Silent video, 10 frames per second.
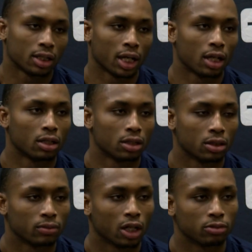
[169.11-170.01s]
that
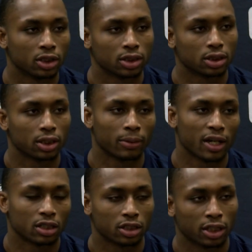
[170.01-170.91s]
helped us get
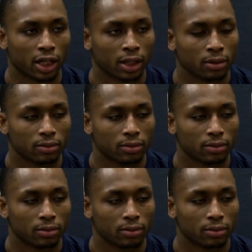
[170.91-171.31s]
back into the game.